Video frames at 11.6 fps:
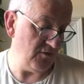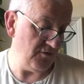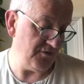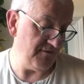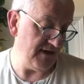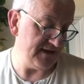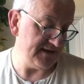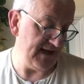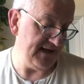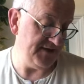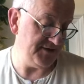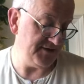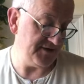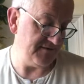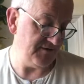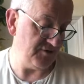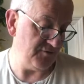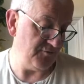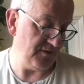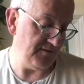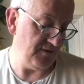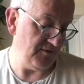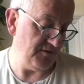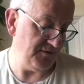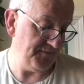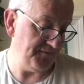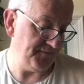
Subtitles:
authorized agents of the Supreme Lord.